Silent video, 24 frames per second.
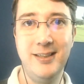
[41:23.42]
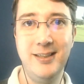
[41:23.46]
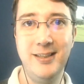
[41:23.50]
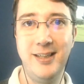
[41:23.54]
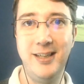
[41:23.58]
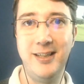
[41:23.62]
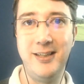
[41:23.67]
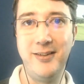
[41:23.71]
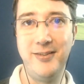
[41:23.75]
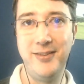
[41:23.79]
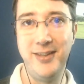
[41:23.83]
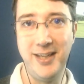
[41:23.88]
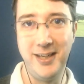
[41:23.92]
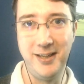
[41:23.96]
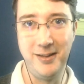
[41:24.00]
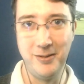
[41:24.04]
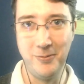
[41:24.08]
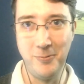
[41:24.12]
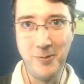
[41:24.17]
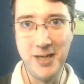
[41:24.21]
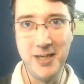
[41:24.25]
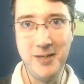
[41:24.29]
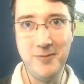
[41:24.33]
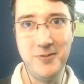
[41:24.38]
And I think the
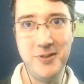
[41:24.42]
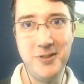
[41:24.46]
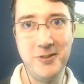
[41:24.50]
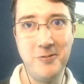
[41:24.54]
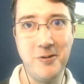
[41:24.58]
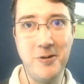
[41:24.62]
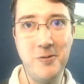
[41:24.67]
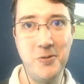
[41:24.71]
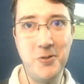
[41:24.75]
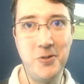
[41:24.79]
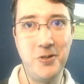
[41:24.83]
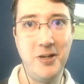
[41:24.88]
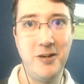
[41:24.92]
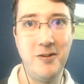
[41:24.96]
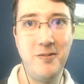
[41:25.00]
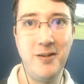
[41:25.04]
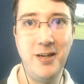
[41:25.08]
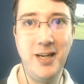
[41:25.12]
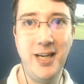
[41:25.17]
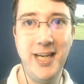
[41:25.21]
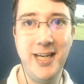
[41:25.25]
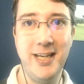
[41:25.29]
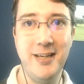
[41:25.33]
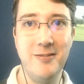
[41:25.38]
way you've described your
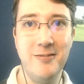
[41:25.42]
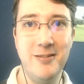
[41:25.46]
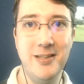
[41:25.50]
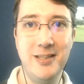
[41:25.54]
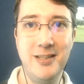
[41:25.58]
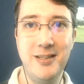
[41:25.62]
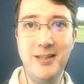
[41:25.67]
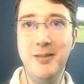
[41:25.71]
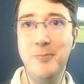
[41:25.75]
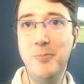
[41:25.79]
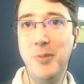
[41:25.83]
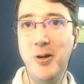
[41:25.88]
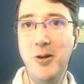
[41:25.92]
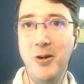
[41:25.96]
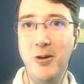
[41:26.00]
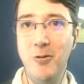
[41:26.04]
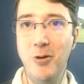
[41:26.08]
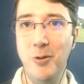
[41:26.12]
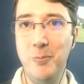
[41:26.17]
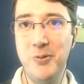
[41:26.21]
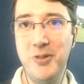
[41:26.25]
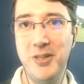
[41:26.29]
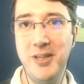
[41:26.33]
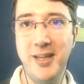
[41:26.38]
current leader is the polar
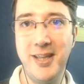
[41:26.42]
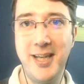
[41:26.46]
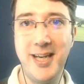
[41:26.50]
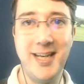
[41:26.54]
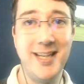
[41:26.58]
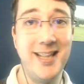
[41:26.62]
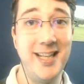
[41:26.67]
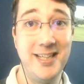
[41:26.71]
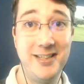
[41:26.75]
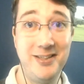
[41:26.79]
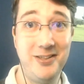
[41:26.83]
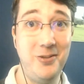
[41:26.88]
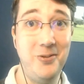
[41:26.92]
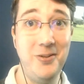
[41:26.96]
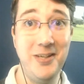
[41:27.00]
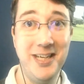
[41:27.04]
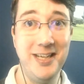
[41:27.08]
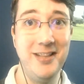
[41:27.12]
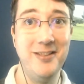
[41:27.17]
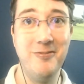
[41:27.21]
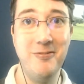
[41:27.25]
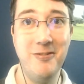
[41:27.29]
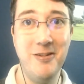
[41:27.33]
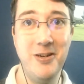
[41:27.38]
opposite of that. That's doing
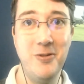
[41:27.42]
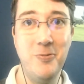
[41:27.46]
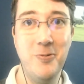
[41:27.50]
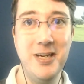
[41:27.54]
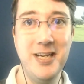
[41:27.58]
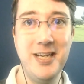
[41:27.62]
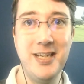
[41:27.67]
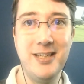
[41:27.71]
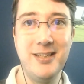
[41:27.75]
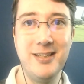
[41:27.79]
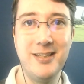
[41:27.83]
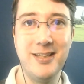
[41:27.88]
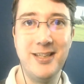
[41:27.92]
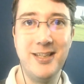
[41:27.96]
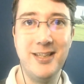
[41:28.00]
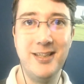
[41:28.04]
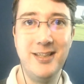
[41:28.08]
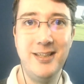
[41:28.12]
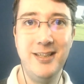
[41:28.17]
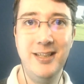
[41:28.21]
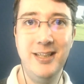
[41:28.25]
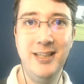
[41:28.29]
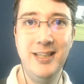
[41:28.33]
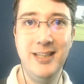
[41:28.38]
it the right way, isn't it?
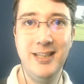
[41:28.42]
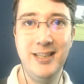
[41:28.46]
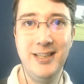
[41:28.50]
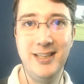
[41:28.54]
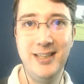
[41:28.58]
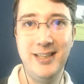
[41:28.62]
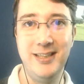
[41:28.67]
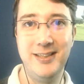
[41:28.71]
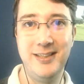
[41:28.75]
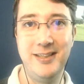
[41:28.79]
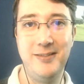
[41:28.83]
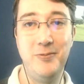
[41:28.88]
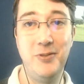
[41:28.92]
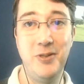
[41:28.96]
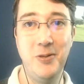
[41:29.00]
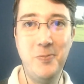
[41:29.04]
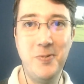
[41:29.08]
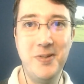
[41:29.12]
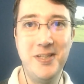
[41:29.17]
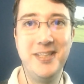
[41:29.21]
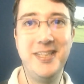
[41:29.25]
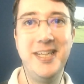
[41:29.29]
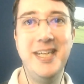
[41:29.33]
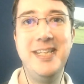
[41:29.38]
So if
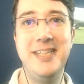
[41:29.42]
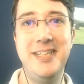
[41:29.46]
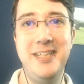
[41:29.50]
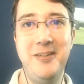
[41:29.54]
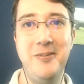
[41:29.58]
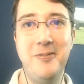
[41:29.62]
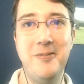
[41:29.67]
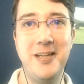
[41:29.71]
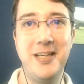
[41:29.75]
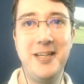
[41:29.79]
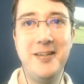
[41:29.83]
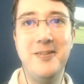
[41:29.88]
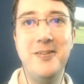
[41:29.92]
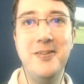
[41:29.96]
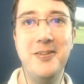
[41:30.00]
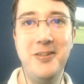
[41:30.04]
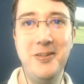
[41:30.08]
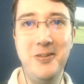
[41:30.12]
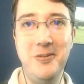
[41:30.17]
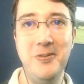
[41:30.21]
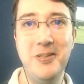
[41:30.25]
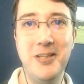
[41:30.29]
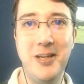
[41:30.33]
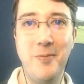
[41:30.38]
someone says to you, I can't
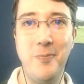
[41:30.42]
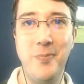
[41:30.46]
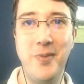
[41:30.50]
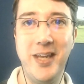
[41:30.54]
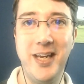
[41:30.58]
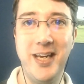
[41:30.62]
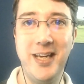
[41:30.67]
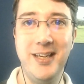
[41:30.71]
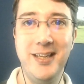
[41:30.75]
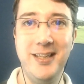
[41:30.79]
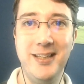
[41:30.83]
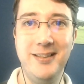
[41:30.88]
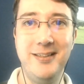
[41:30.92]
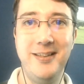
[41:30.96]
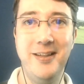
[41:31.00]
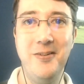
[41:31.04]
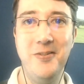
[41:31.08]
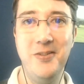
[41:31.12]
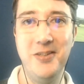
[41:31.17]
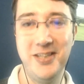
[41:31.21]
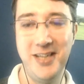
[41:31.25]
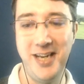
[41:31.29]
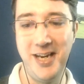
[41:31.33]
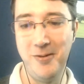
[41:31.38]
do something,
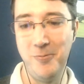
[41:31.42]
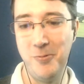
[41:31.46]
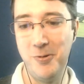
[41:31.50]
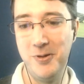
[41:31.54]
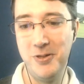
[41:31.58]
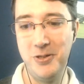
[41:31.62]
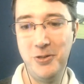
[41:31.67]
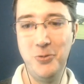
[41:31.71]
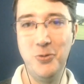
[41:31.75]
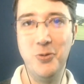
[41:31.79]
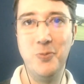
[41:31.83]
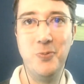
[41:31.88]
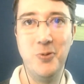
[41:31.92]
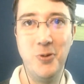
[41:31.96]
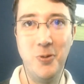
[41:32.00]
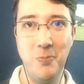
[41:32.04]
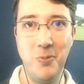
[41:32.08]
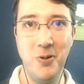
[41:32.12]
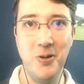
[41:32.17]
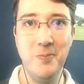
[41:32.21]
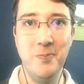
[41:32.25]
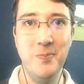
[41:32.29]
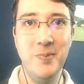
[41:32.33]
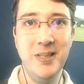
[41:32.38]
don't say, well, it's your
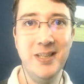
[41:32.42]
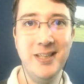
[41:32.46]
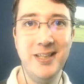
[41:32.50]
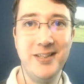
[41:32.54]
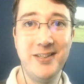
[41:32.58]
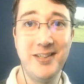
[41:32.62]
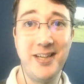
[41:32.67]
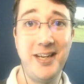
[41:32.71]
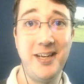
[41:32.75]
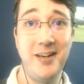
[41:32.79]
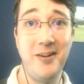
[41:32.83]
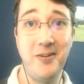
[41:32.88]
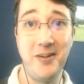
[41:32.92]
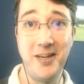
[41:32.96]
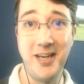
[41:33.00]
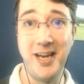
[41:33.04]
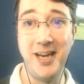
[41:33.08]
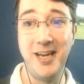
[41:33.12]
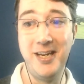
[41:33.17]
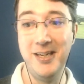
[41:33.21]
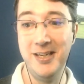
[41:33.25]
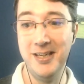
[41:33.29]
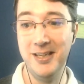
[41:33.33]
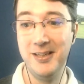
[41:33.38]
problem. Say,
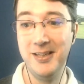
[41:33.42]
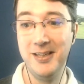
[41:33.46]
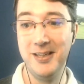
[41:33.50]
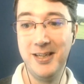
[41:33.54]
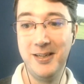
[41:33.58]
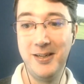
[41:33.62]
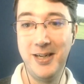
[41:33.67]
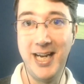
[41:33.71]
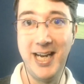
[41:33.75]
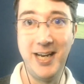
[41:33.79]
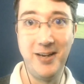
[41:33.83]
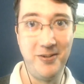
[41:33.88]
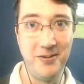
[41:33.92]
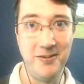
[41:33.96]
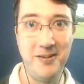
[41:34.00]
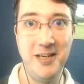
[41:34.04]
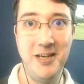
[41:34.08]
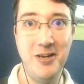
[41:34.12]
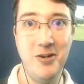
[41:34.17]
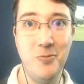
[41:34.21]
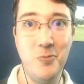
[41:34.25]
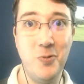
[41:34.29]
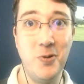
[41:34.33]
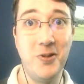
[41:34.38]
okay, how can I
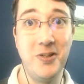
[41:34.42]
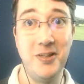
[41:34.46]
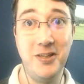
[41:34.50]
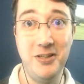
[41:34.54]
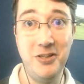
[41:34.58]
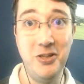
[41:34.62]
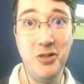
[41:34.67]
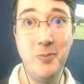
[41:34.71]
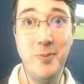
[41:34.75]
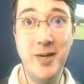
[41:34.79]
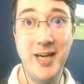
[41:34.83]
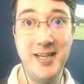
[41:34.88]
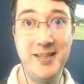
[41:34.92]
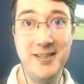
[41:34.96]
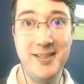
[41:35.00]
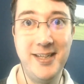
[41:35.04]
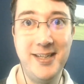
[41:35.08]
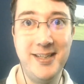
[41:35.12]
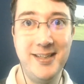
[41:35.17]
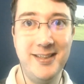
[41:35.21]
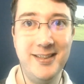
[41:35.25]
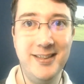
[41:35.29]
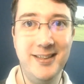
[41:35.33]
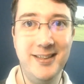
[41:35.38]
help? What can I do about it?